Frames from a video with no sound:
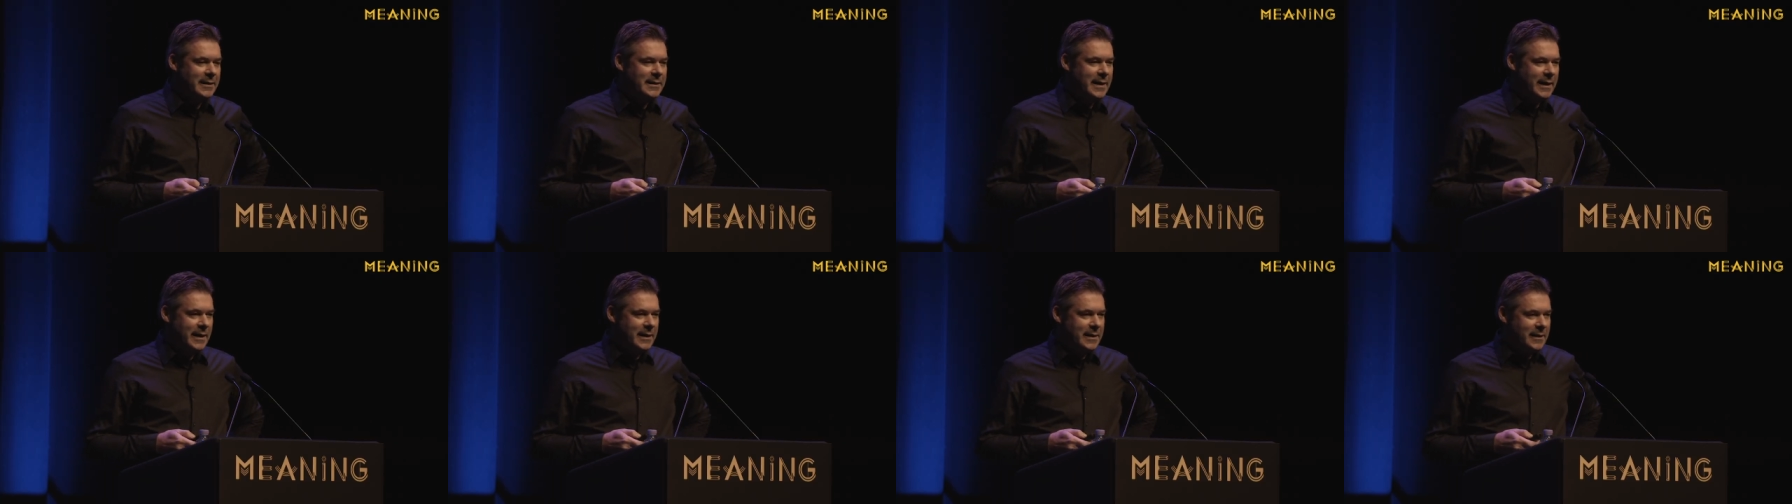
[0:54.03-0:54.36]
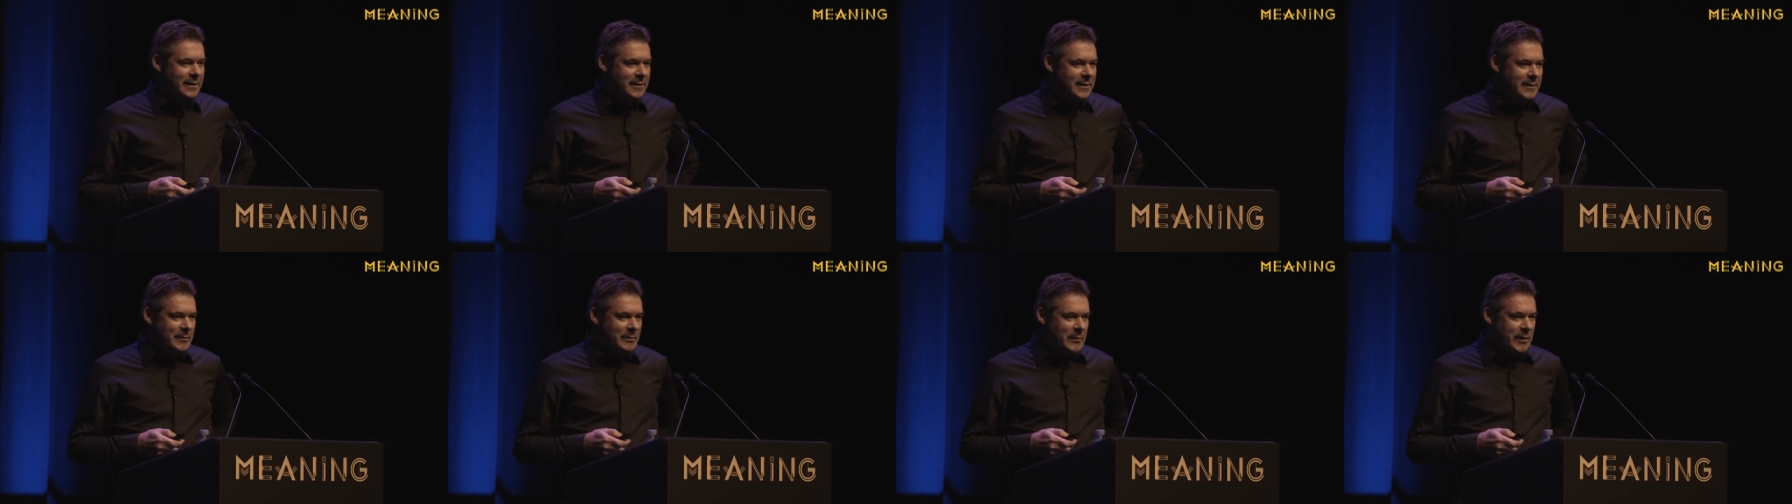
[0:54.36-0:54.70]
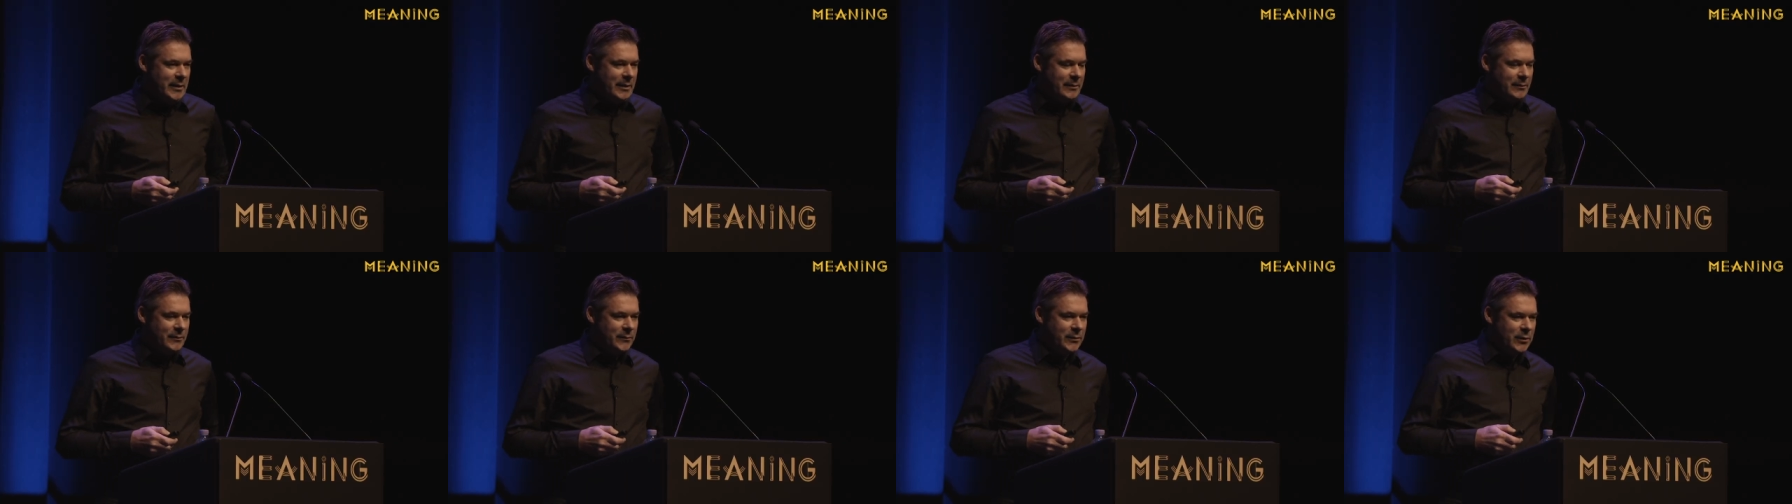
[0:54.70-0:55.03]
think
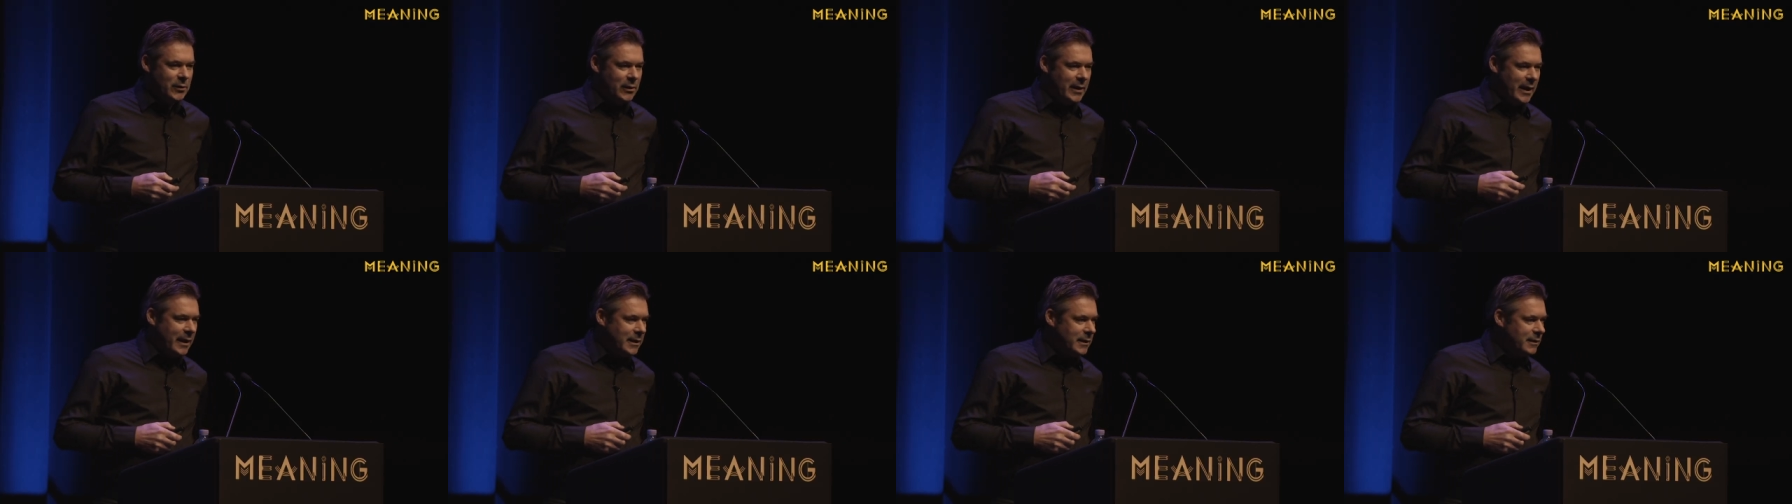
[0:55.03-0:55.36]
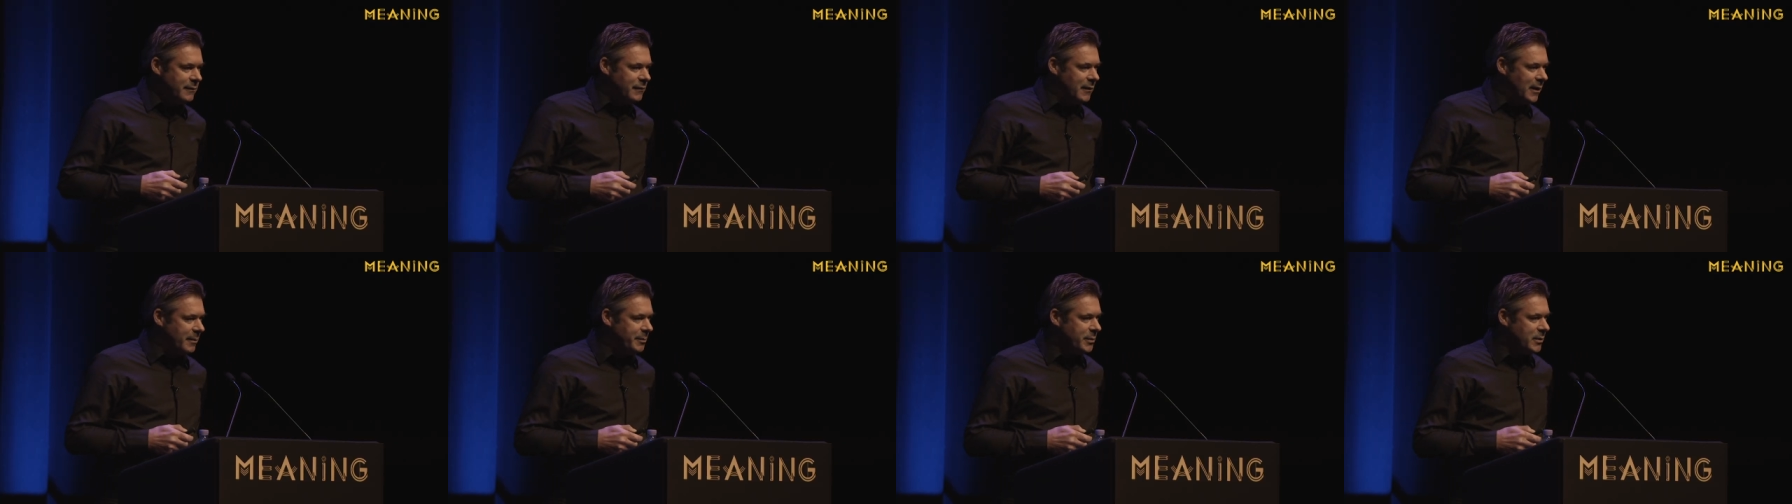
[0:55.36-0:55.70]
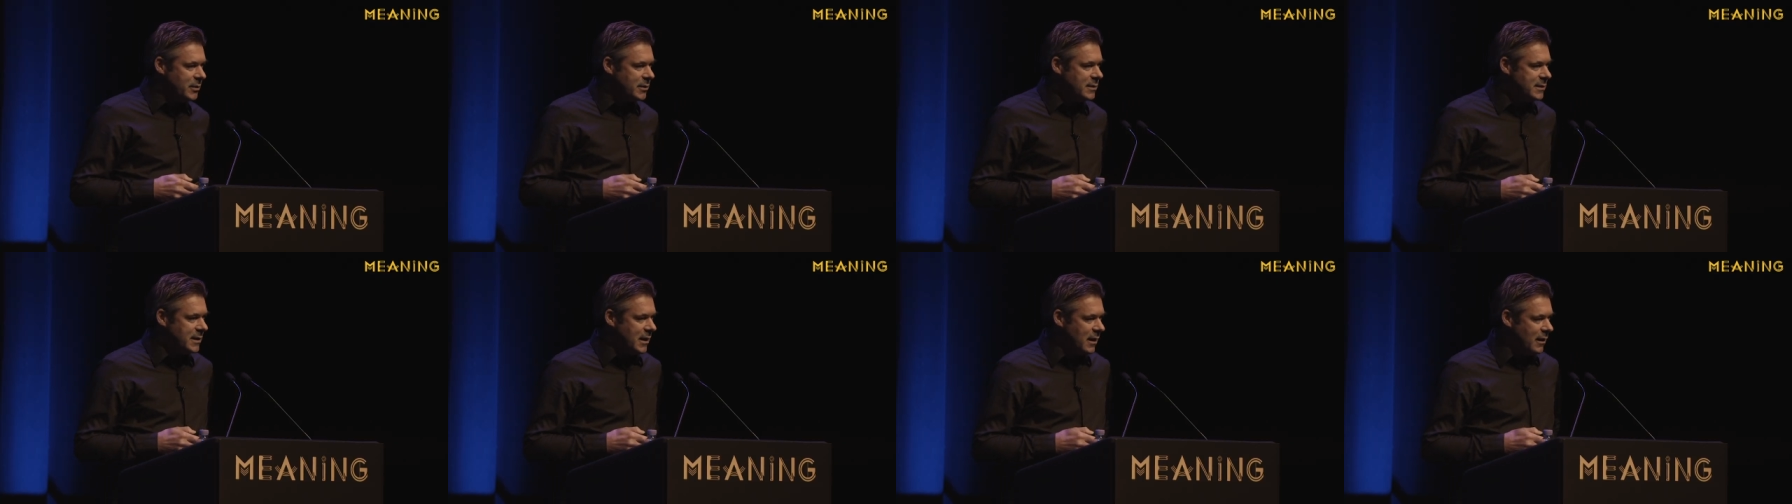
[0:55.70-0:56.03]
you can develop
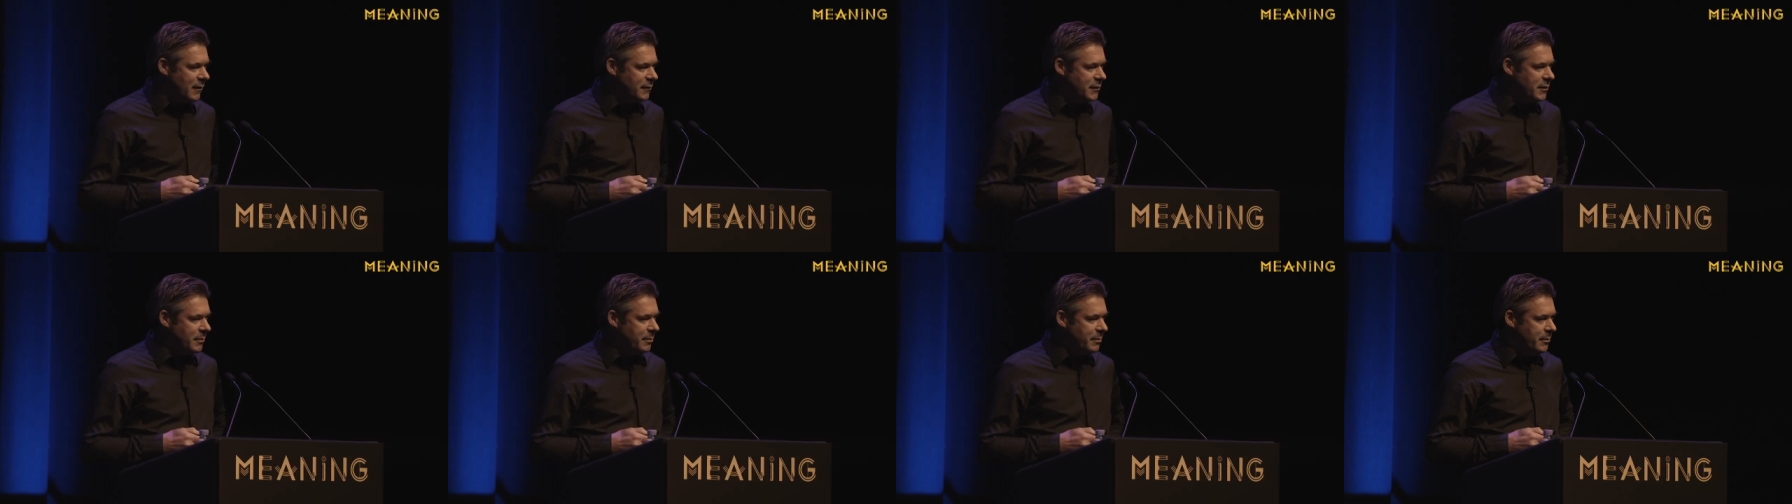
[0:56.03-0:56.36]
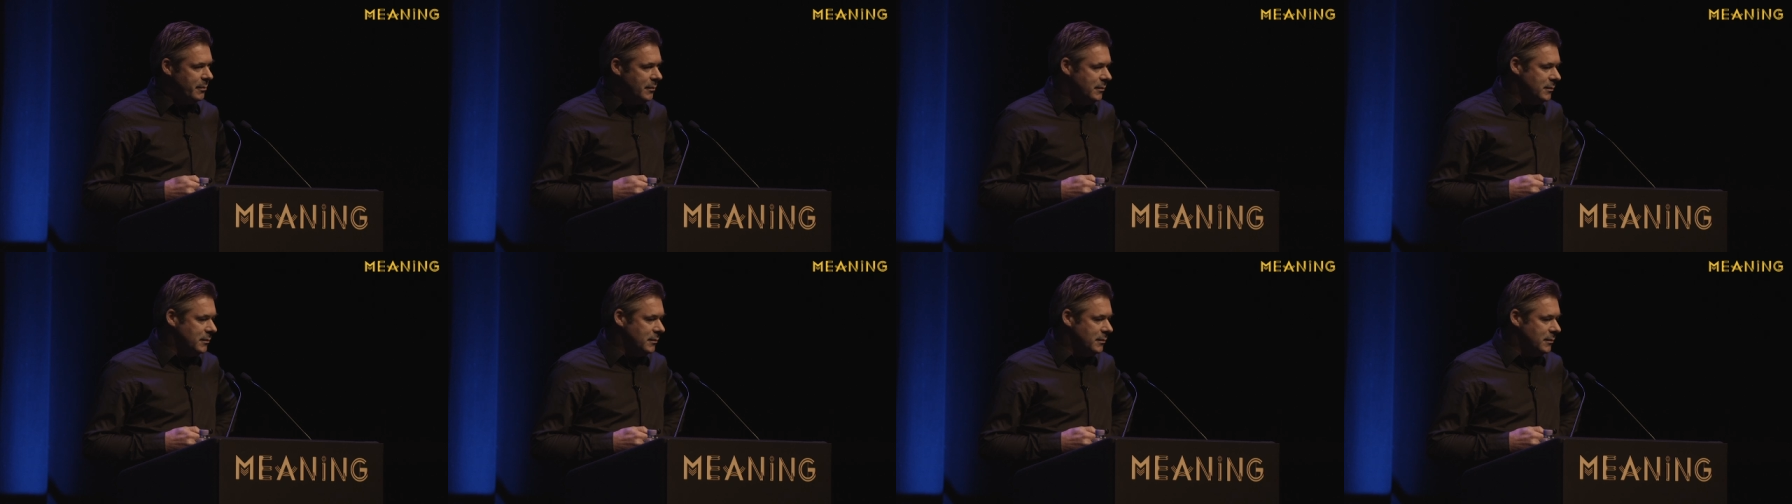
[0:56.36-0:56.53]
yourself the,